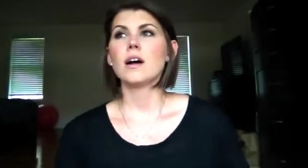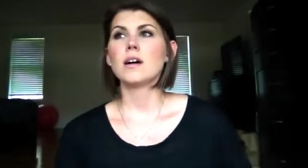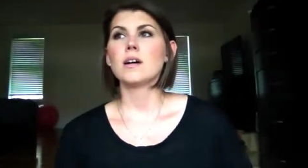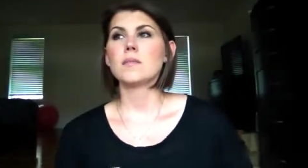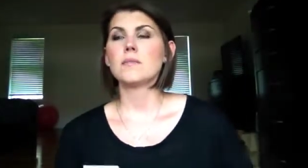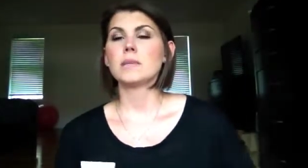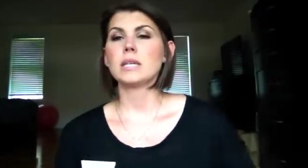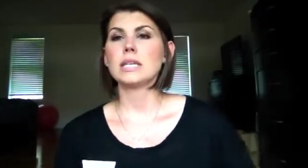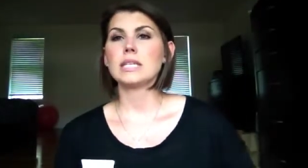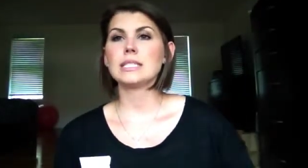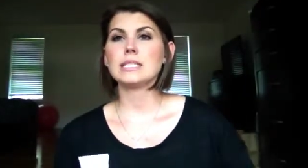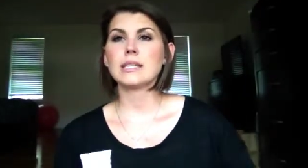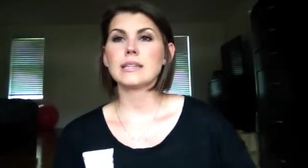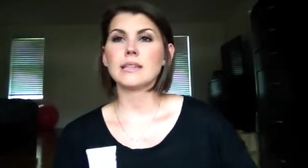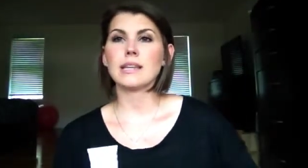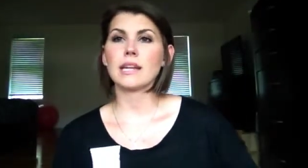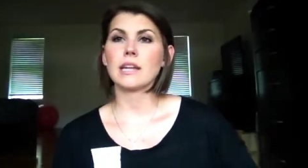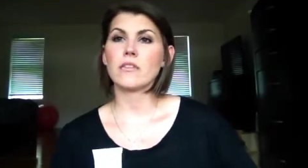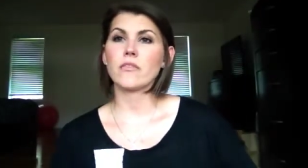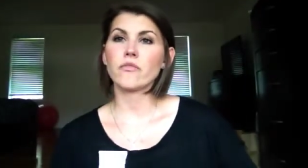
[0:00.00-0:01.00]
He said
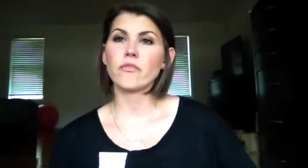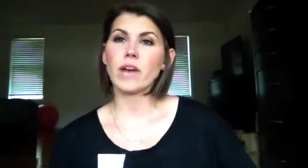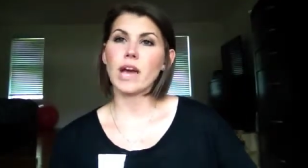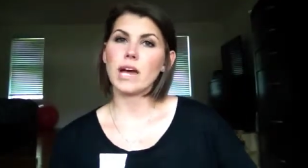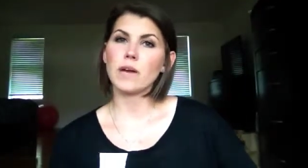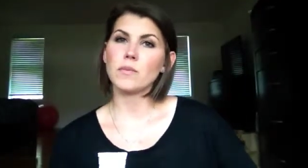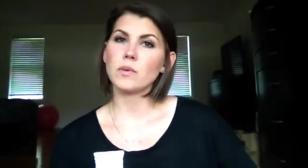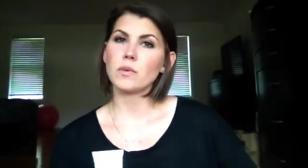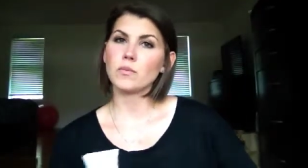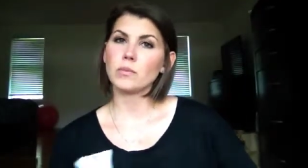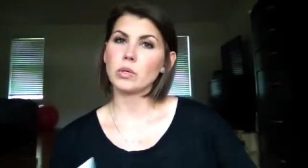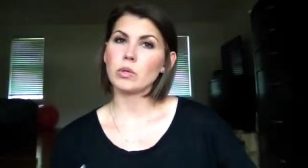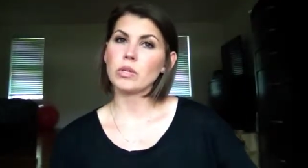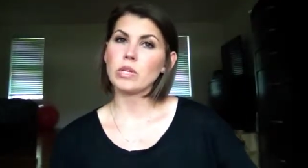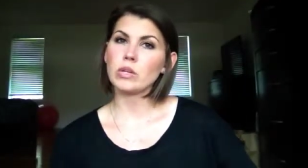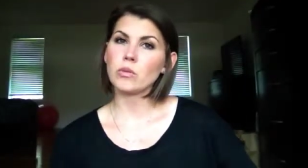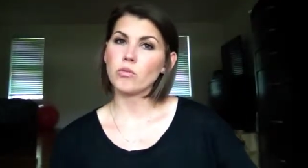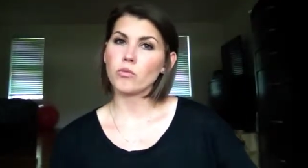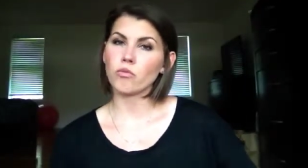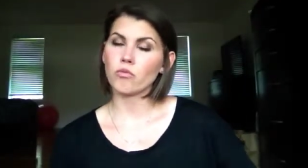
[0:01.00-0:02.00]
that a Fab
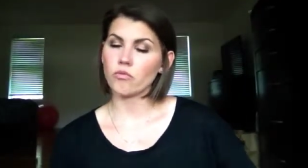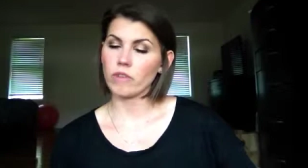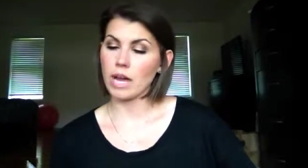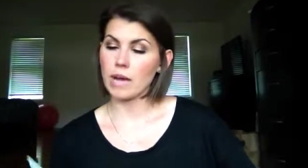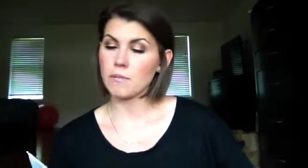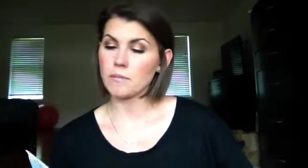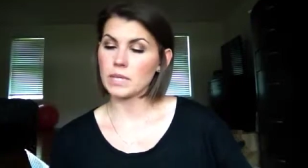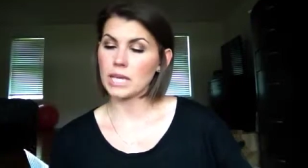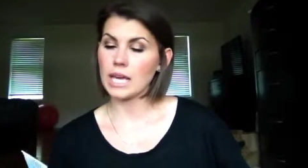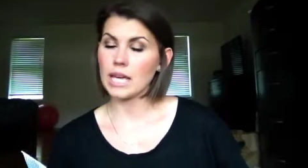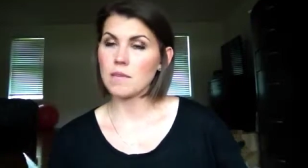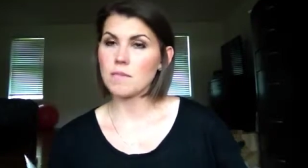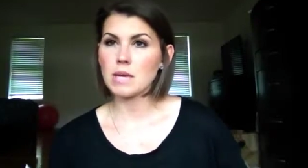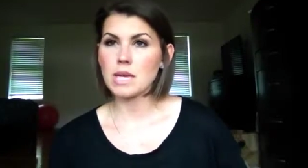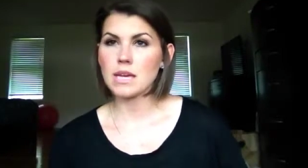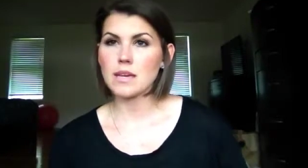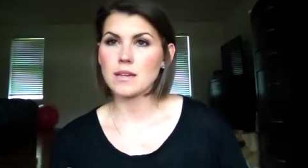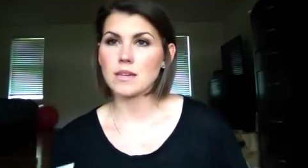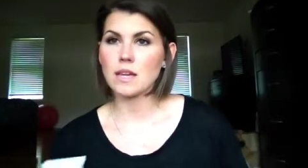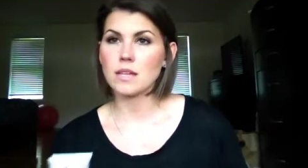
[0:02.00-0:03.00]
Beauty rep came
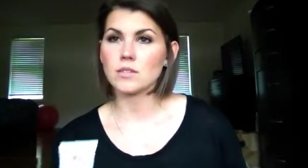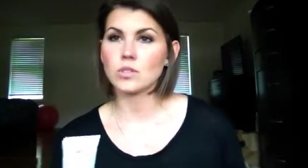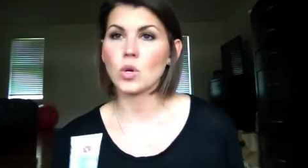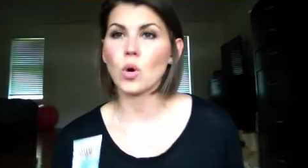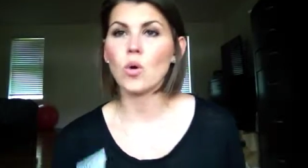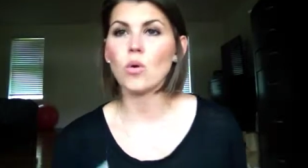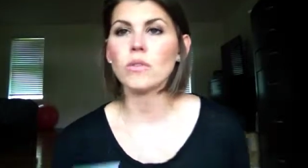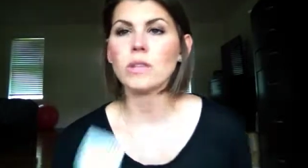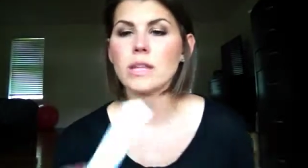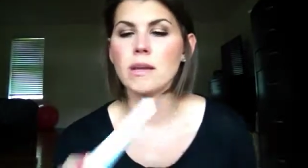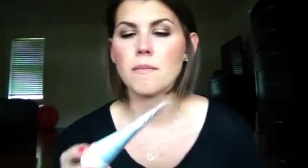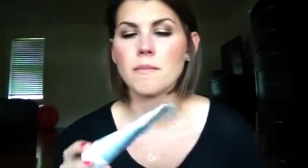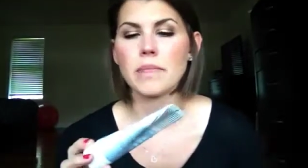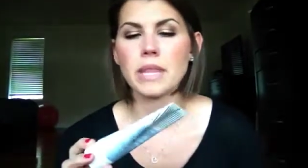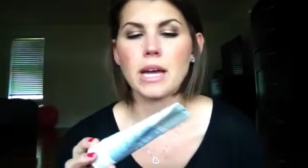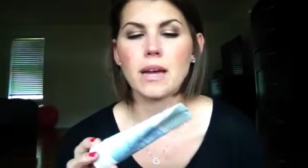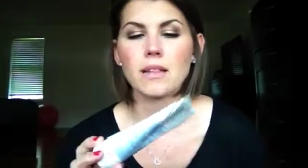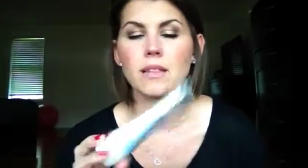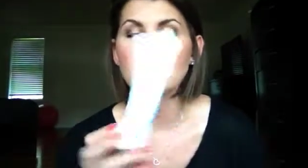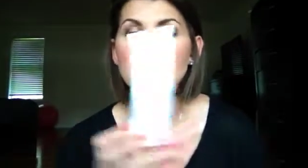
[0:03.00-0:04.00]
in and told them
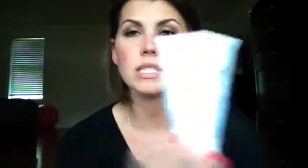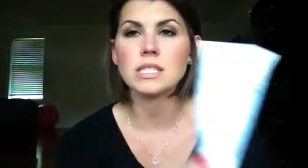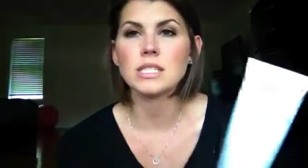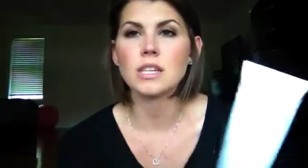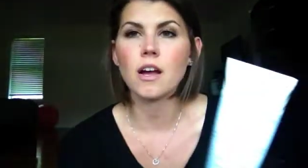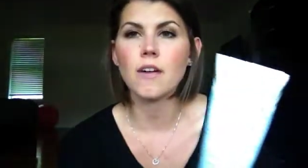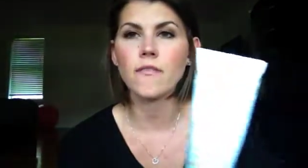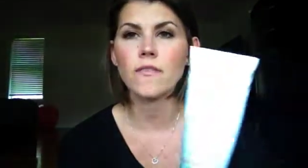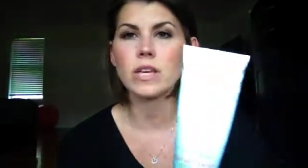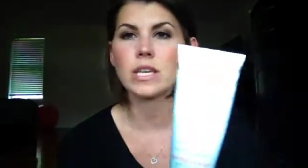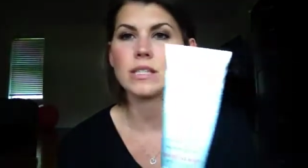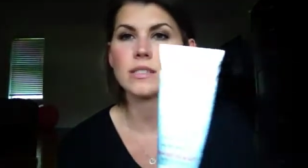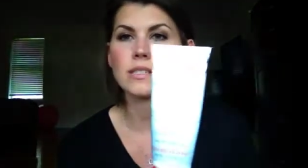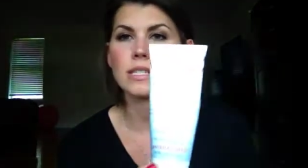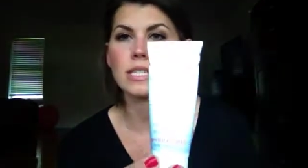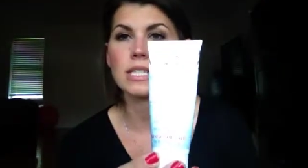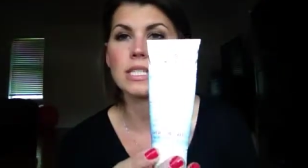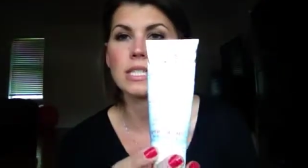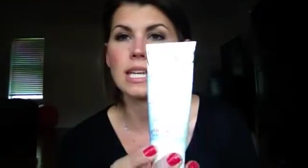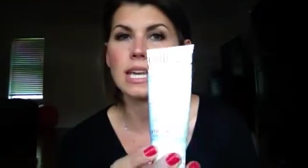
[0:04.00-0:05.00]
that this stuff is
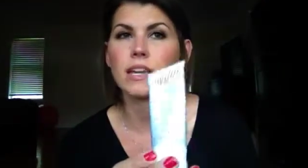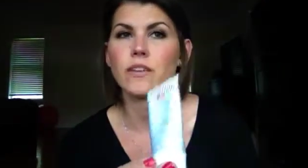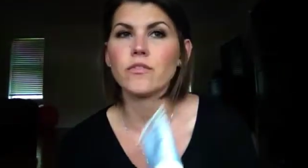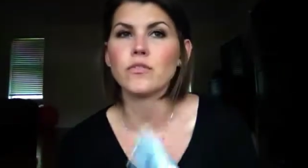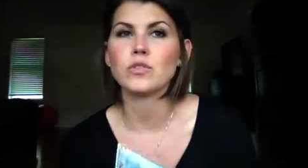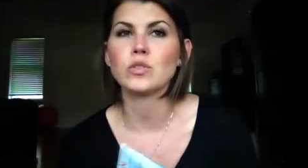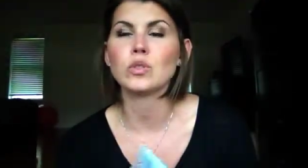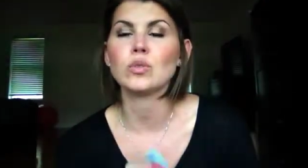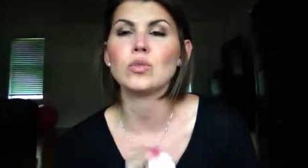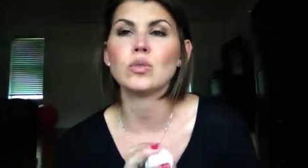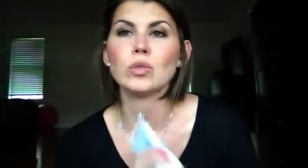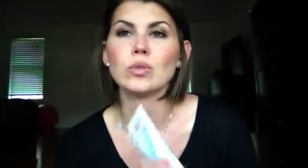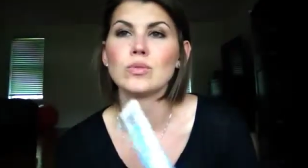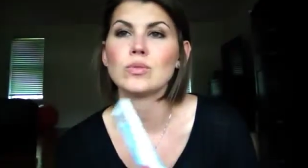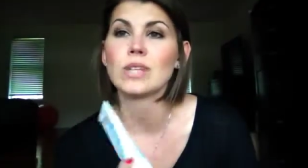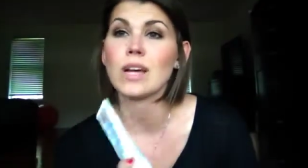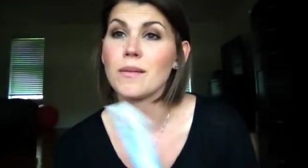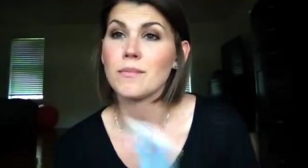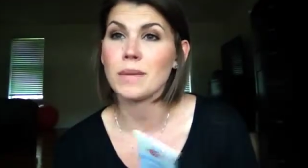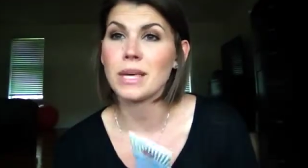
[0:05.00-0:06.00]
safe to use
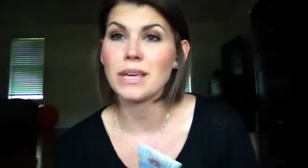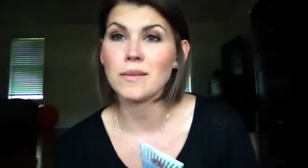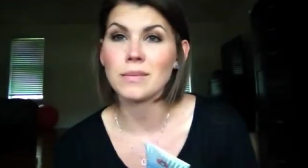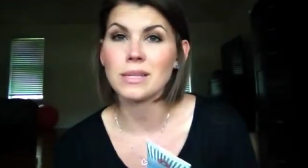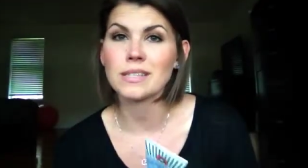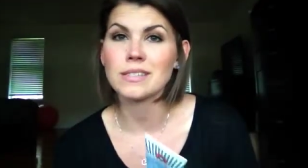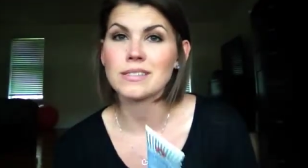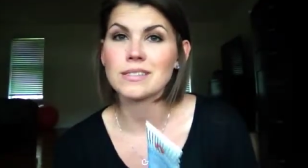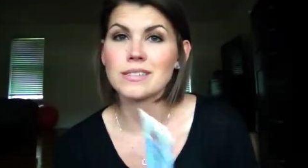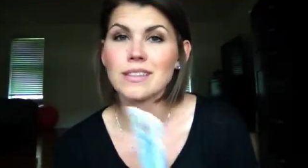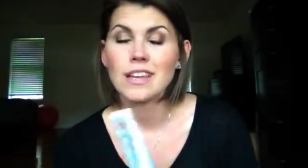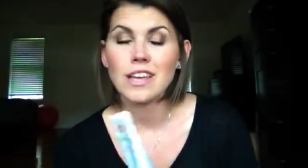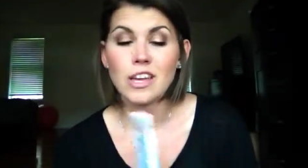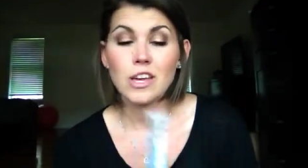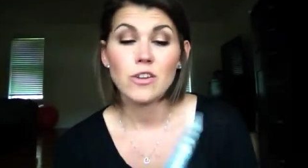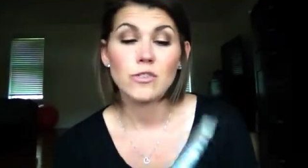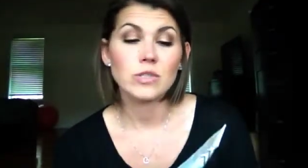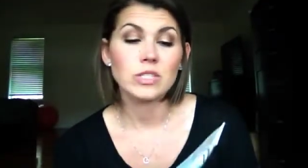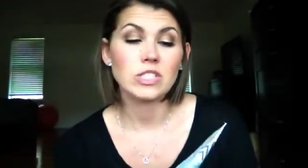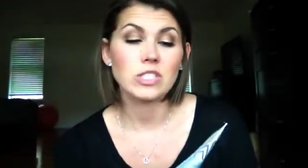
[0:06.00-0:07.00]
on babies,
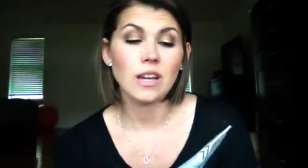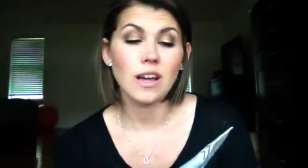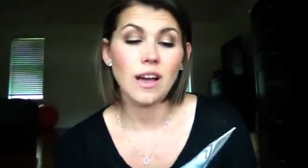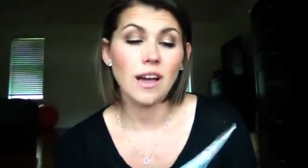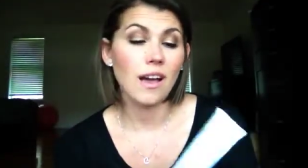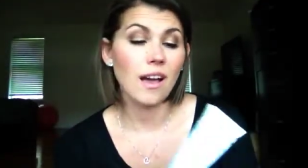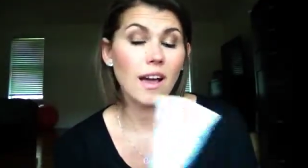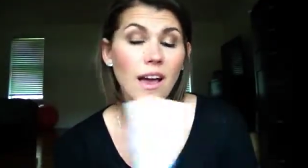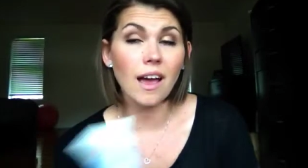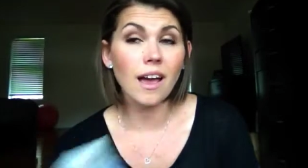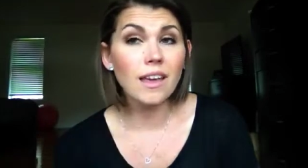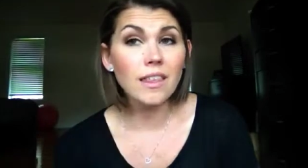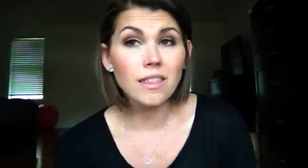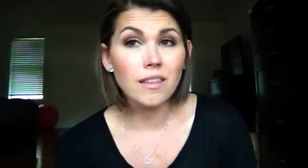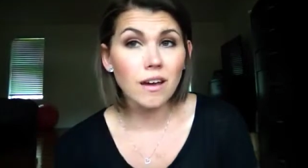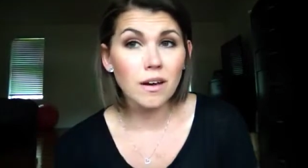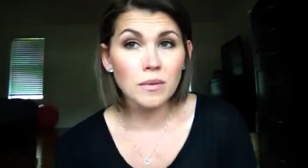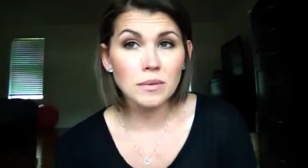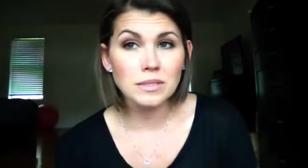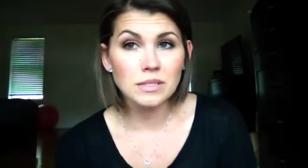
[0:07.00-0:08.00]
which I
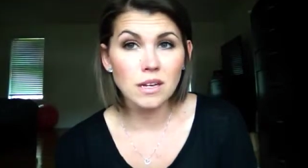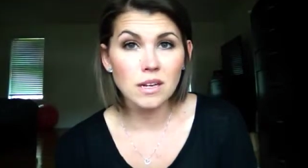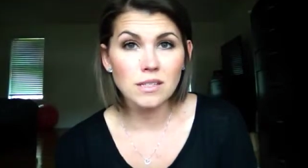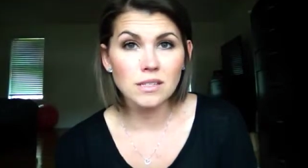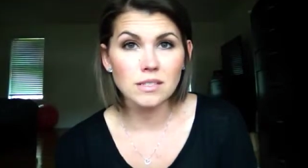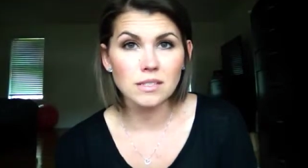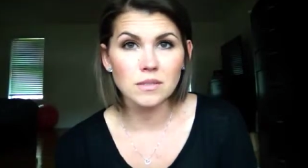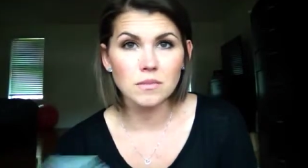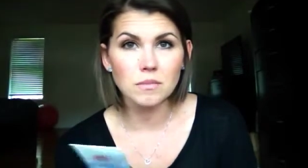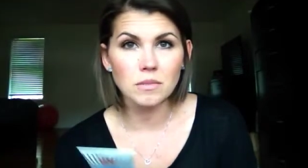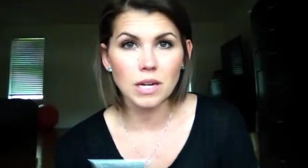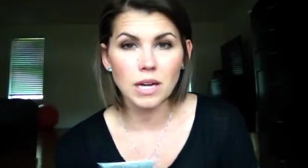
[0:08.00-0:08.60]
thought was awesome.